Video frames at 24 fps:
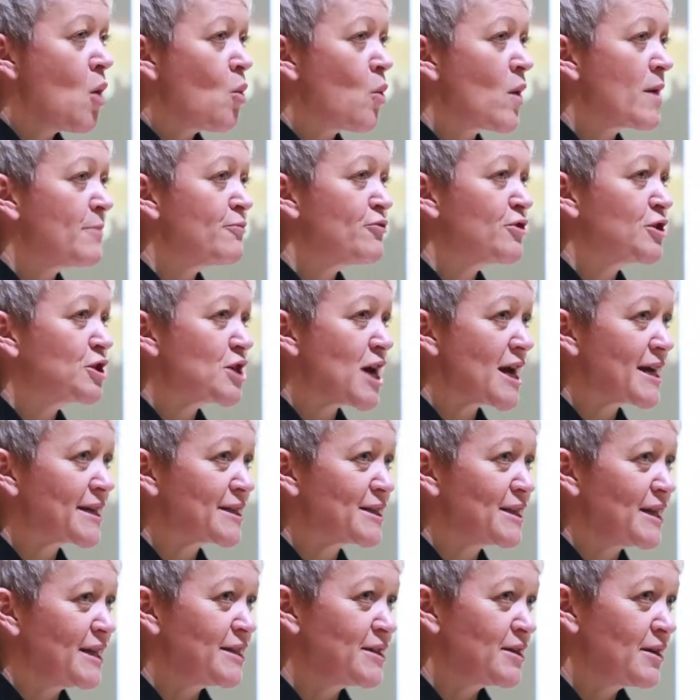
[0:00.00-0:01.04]
We
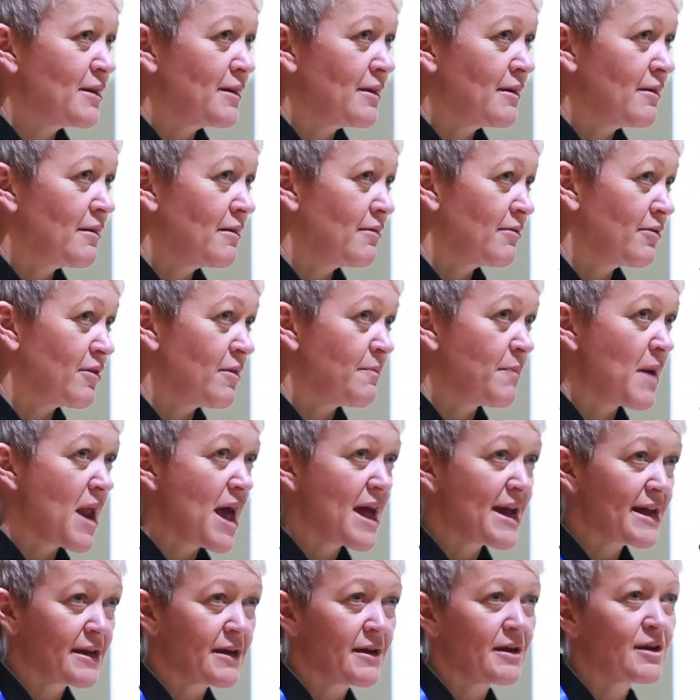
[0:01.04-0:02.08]
projected the
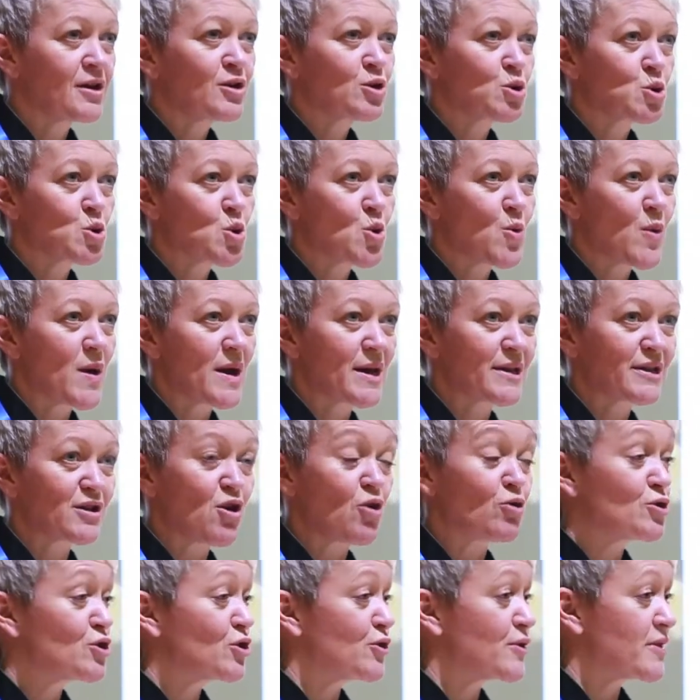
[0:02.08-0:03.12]
Blake drawings
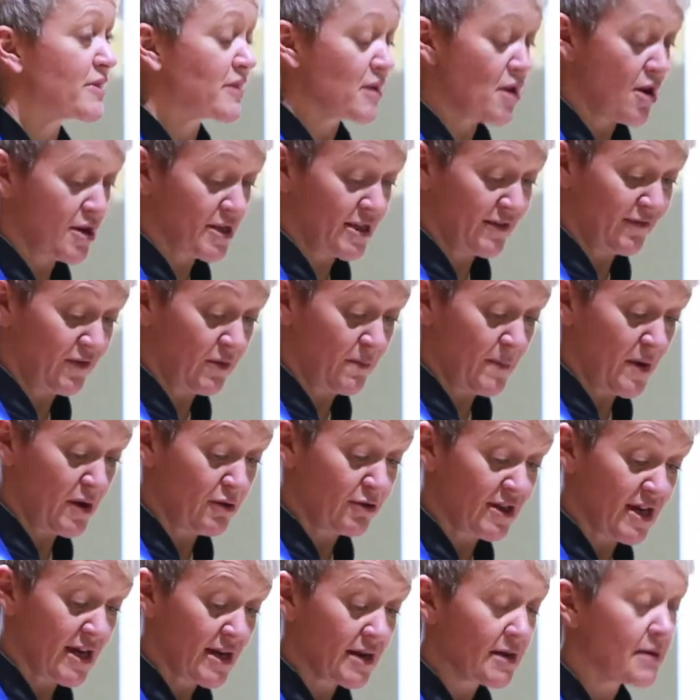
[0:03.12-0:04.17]
onto the side of the
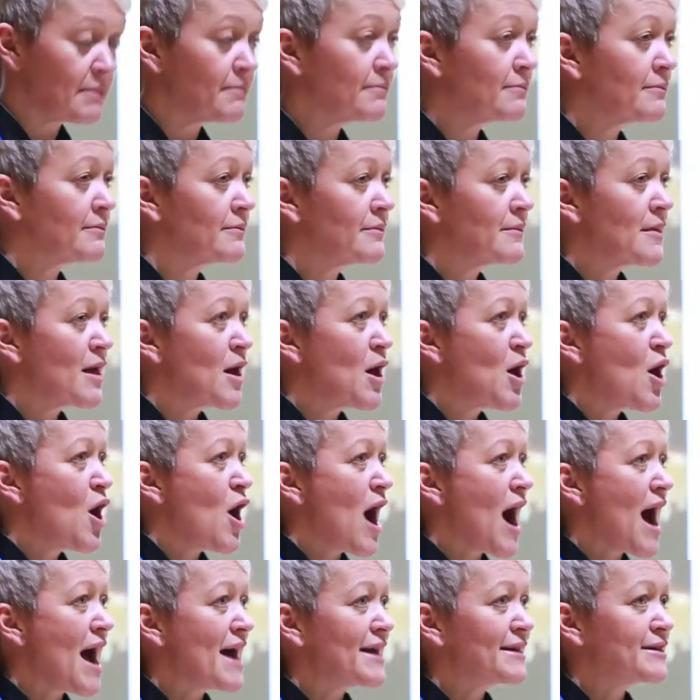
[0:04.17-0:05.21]
building,
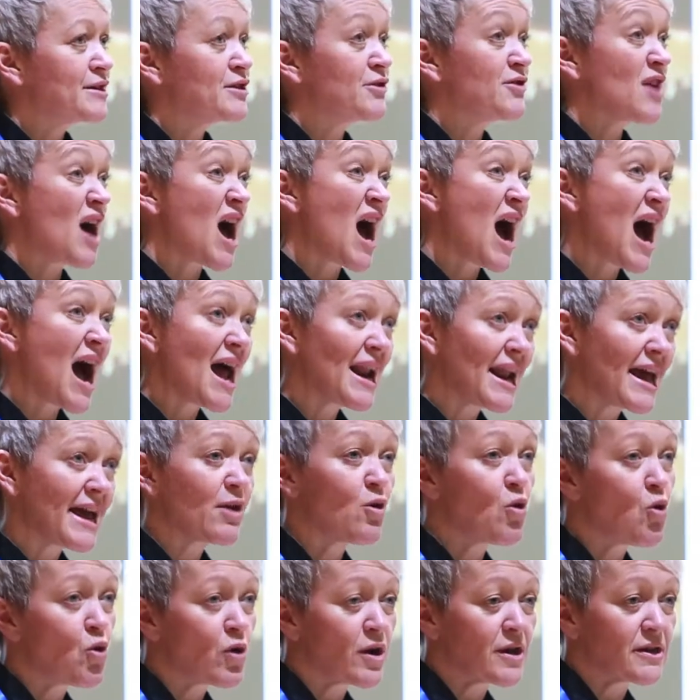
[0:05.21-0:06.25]
and the Halle
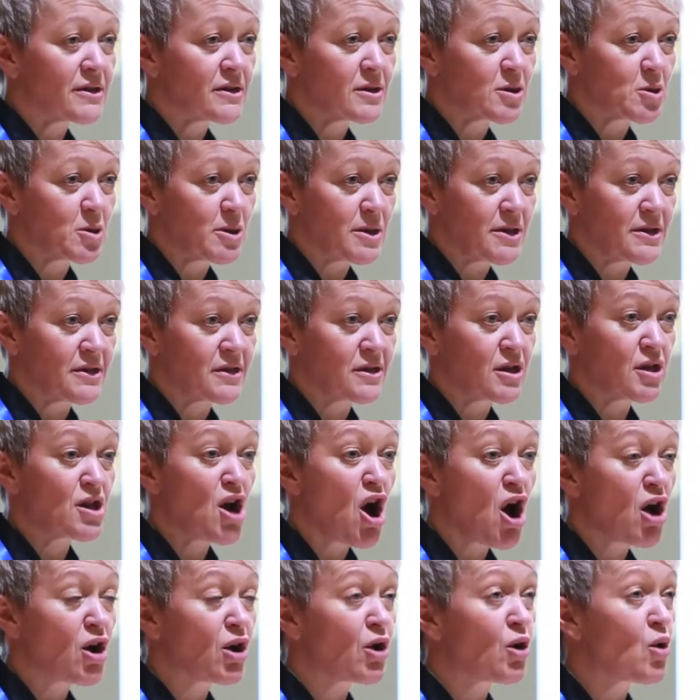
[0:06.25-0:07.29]
Orchestra's
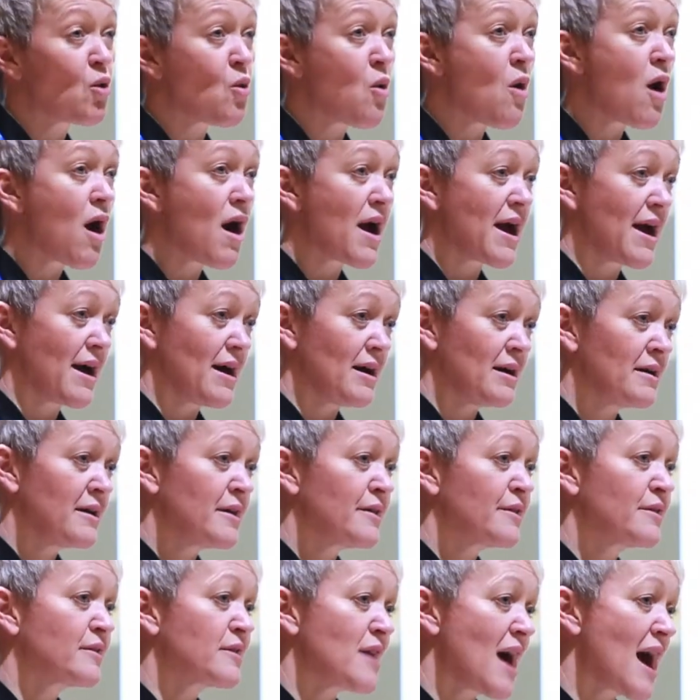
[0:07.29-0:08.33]
young choir
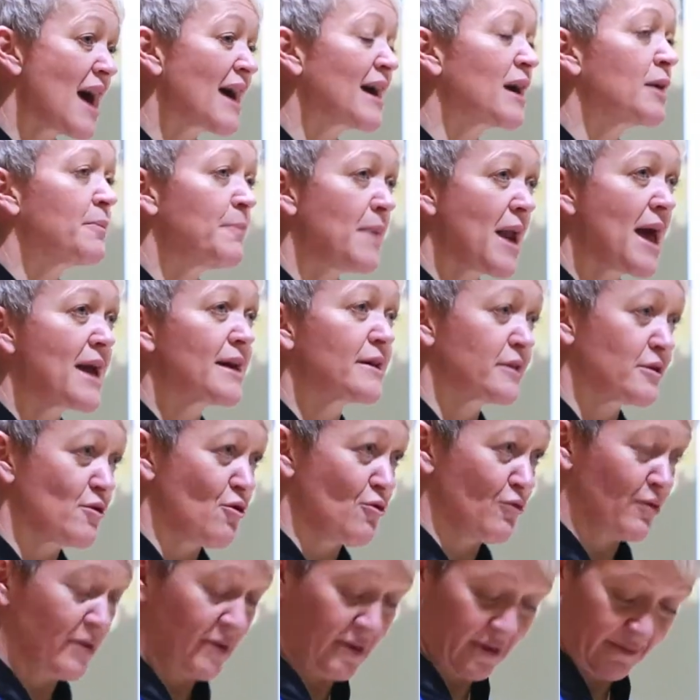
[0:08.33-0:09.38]
sang Blake
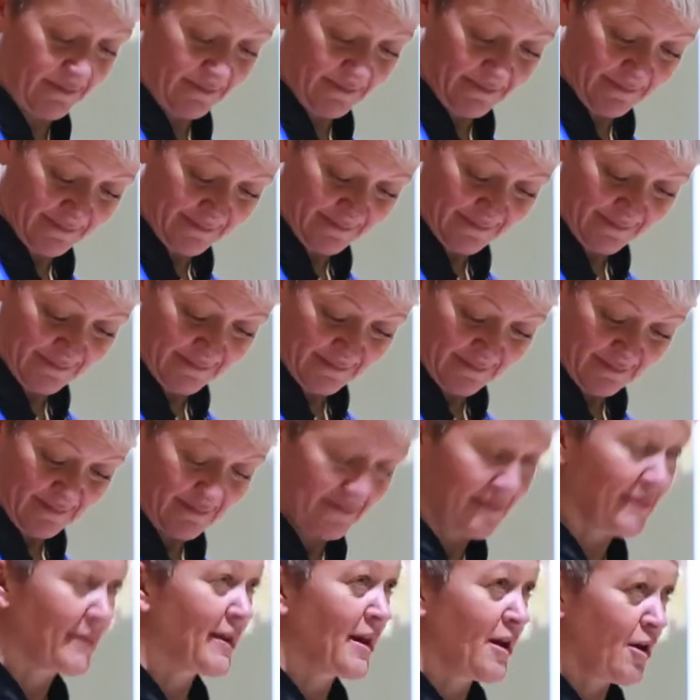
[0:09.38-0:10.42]
songs
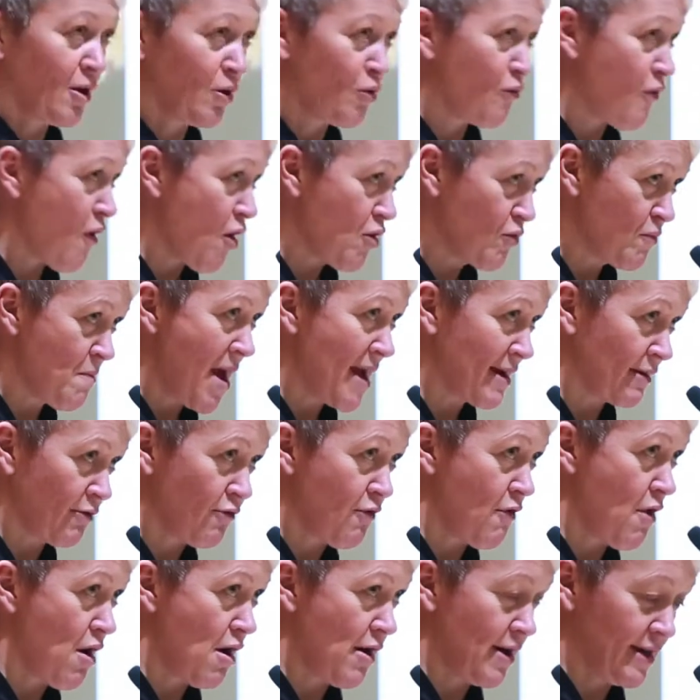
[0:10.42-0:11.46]
grown men
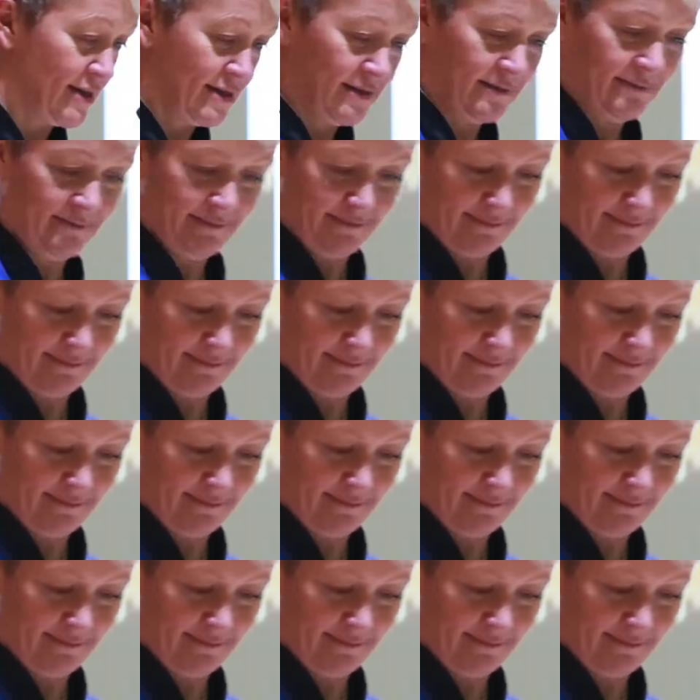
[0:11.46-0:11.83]
cried.